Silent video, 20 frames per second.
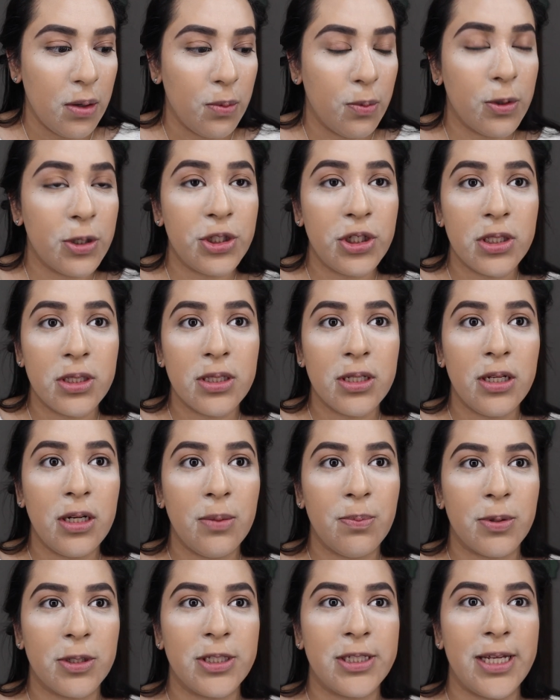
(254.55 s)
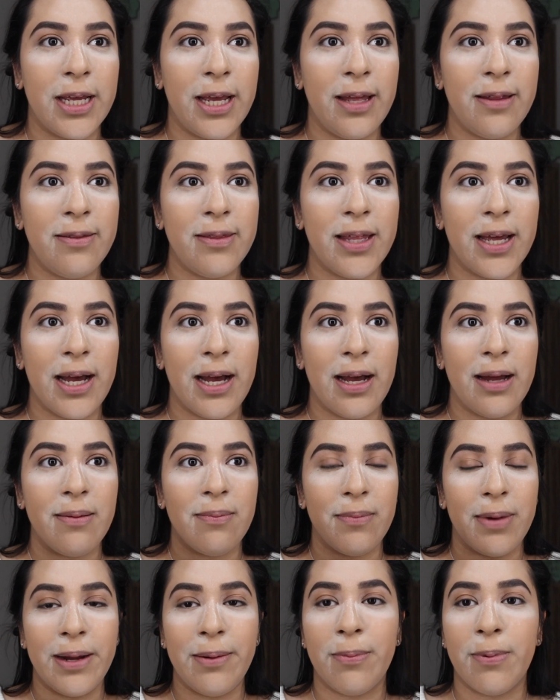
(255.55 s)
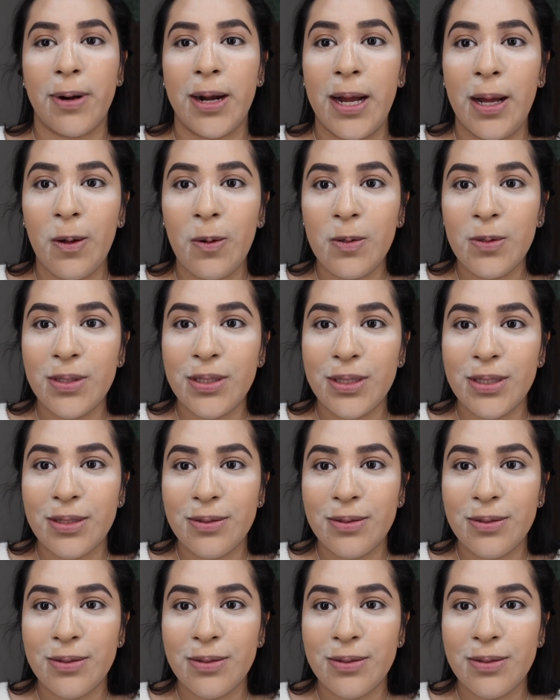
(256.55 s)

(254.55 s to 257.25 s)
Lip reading: We're just gonna pretend that my brows